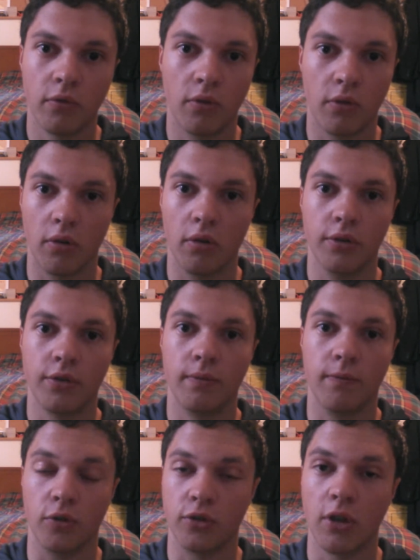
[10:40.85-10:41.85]
or
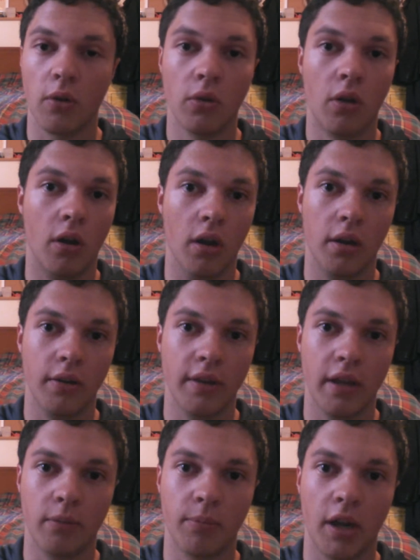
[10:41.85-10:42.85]
for so long
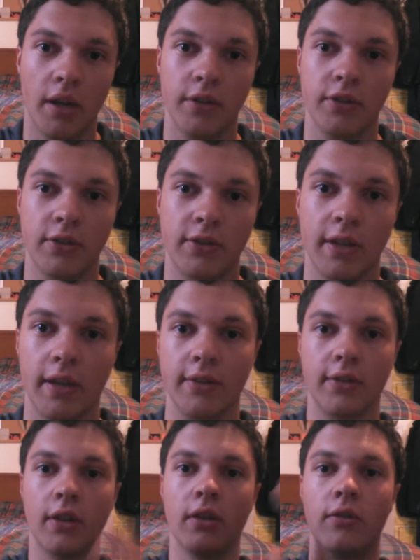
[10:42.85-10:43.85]
that your body just
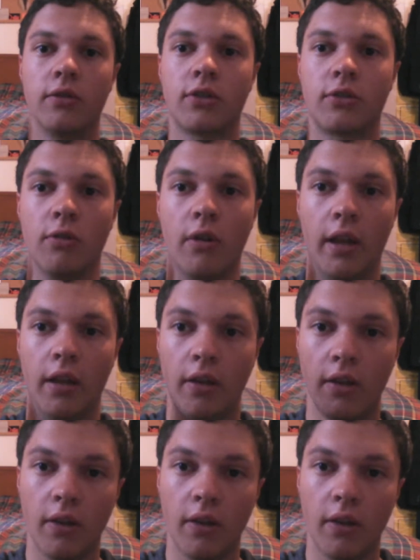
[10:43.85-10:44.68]
says, screw it.